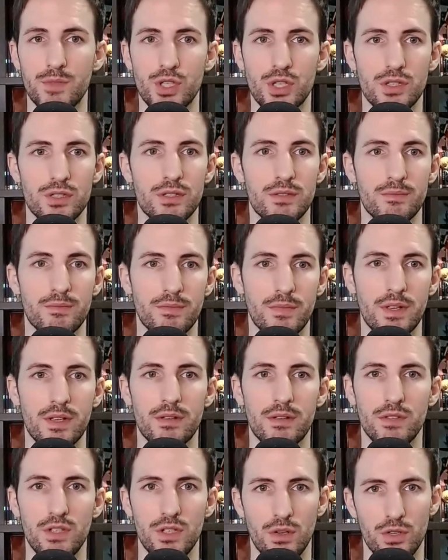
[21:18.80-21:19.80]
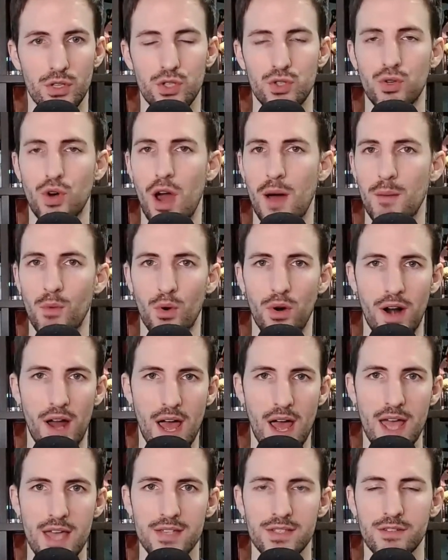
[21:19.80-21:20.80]
Just, you draw more
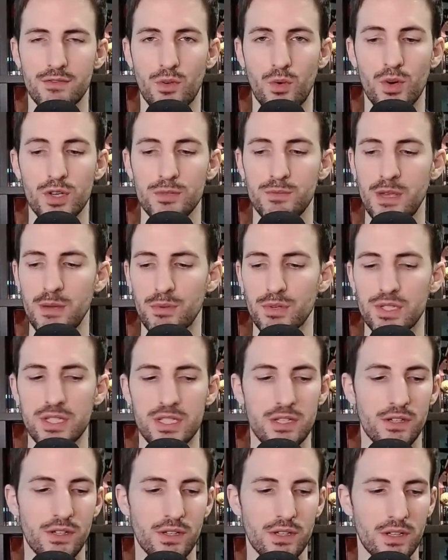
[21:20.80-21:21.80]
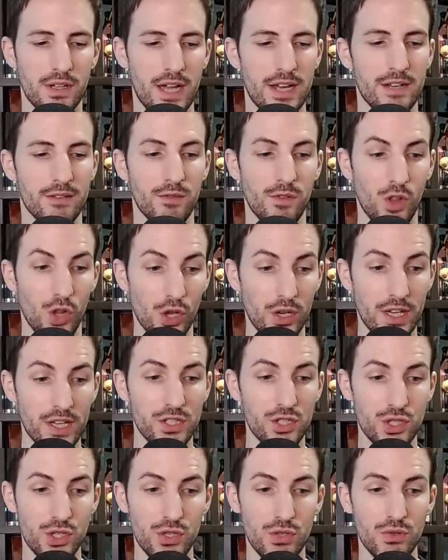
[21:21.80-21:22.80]
eyes. Of course, people still kind of look
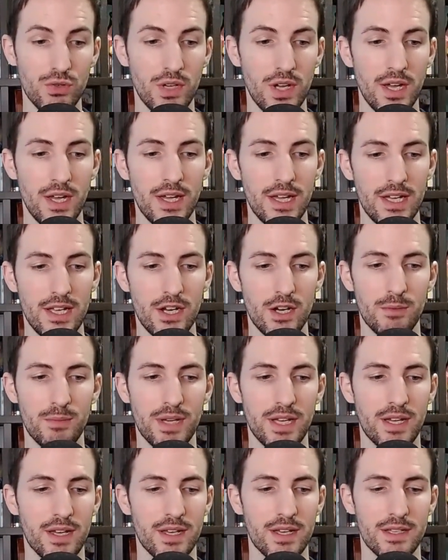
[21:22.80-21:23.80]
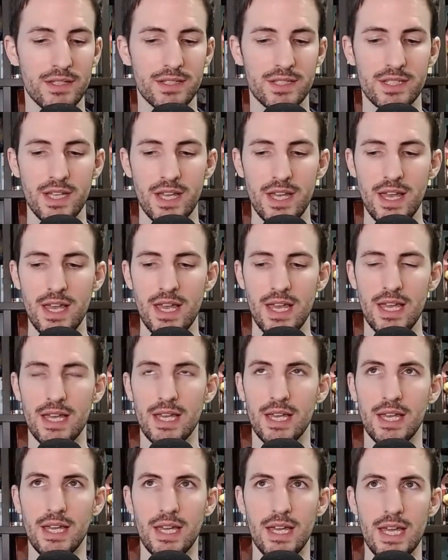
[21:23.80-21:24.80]
at you here because
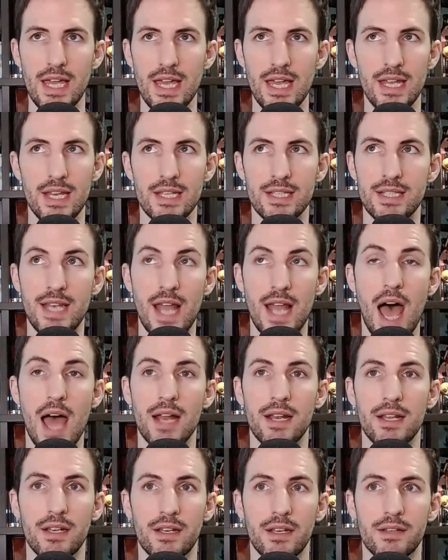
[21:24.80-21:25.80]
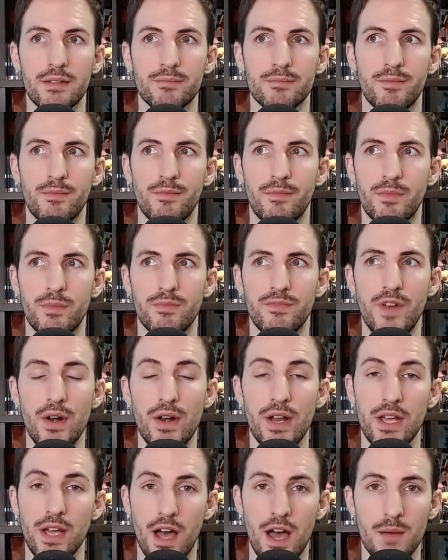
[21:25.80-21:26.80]
it is not
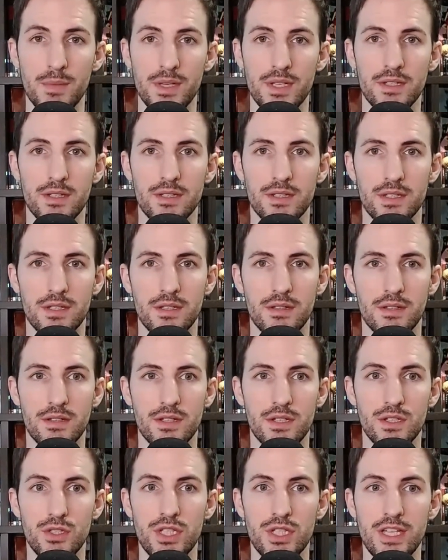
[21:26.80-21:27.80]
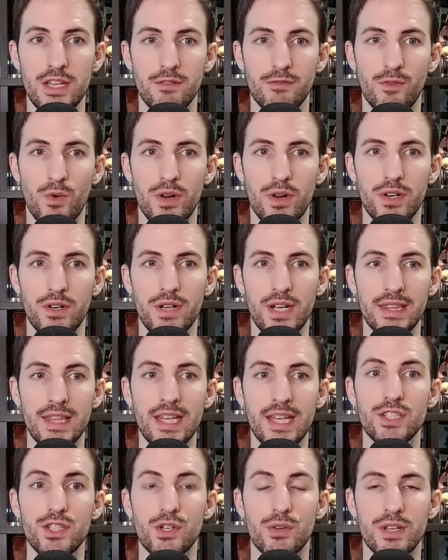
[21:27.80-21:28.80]
very common to see a foreigner
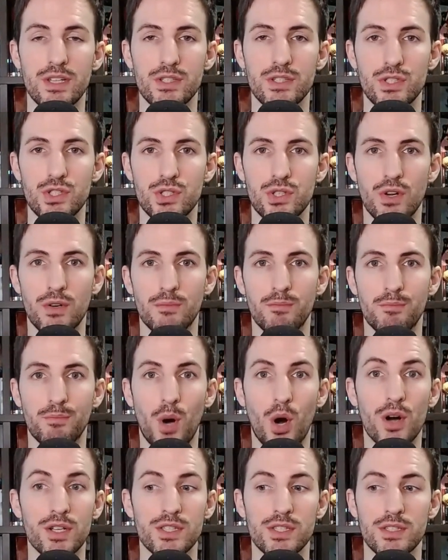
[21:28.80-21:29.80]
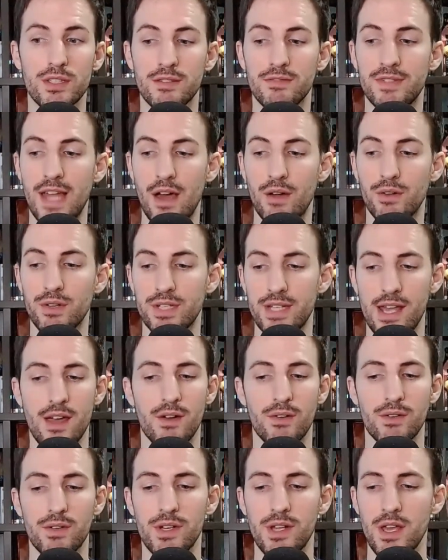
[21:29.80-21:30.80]
unless you're in certain parts of
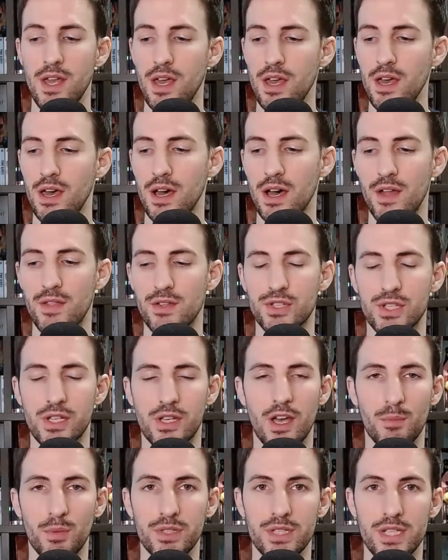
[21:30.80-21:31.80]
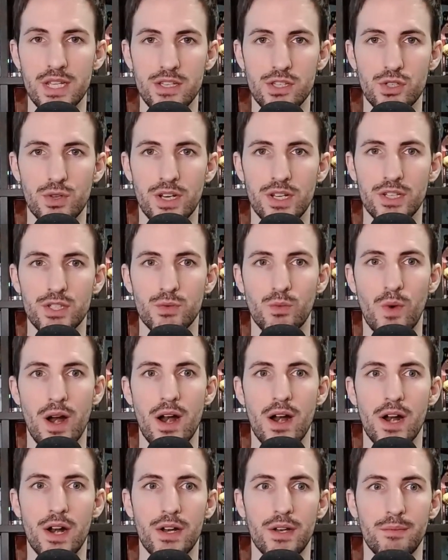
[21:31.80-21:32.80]
downtown. There's a couple districts
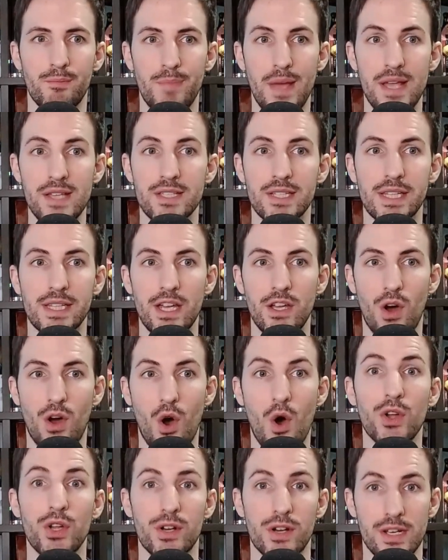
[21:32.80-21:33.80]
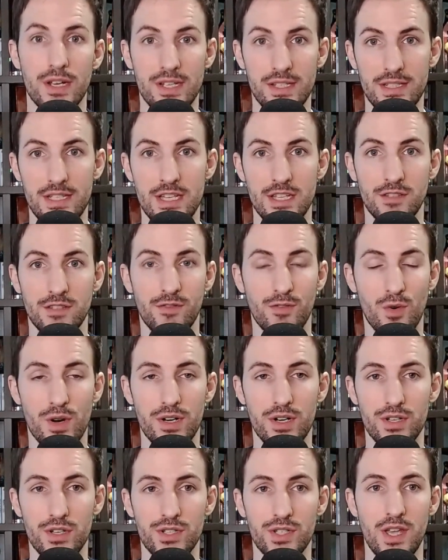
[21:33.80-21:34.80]
where basically all you're going to see is
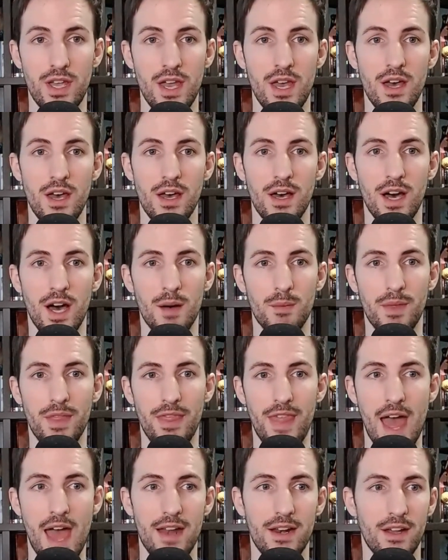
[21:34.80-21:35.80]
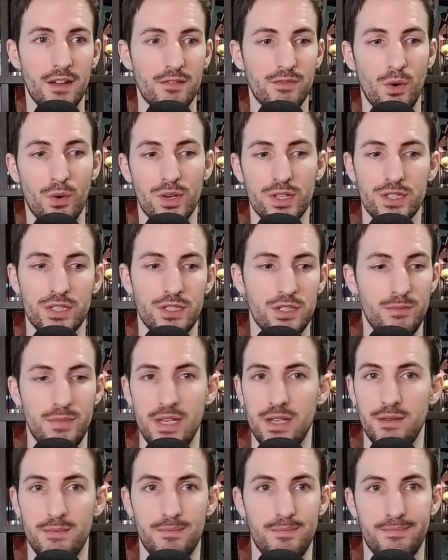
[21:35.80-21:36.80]
foreigners. And that, of course,
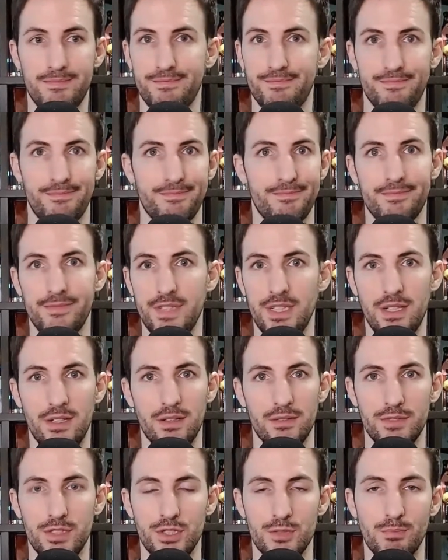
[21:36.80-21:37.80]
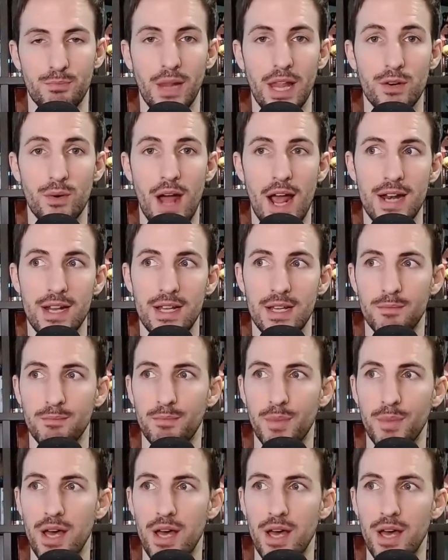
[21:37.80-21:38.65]
you'd blend right in.